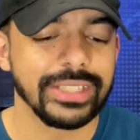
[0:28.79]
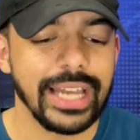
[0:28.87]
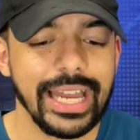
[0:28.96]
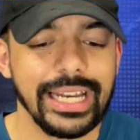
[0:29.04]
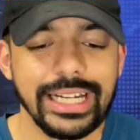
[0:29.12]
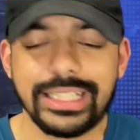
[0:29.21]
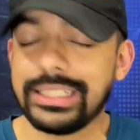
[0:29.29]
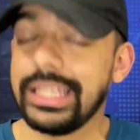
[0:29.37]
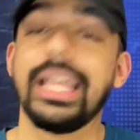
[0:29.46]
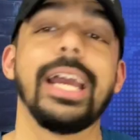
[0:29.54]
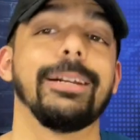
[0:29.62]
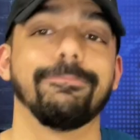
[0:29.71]
And here's the
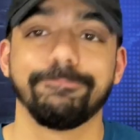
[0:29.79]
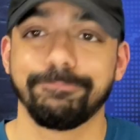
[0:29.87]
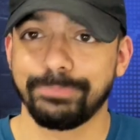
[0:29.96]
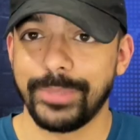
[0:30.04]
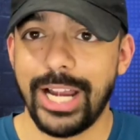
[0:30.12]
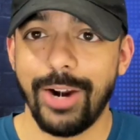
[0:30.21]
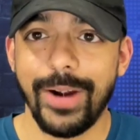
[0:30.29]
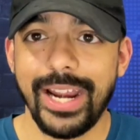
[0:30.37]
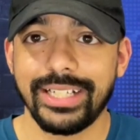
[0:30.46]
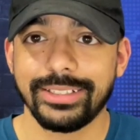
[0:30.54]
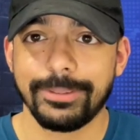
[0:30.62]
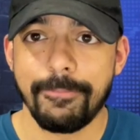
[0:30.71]
thing, all
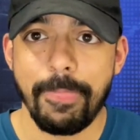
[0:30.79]
right?